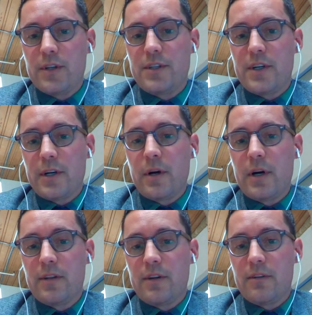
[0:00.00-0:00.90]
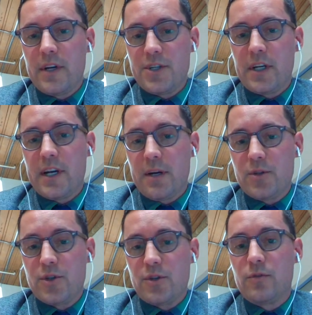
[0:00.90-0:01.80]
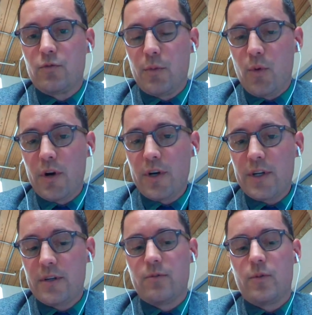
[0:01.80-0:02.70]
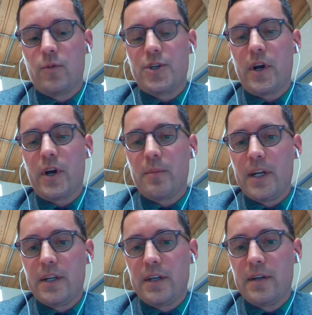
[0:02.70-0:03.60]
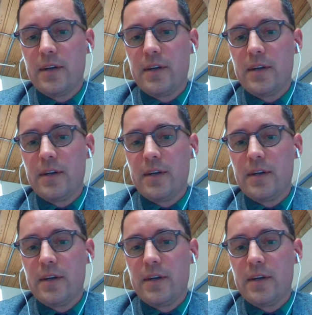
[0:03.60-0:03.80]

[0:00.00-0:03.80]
the Ontario Health Innovation Council report, which recommended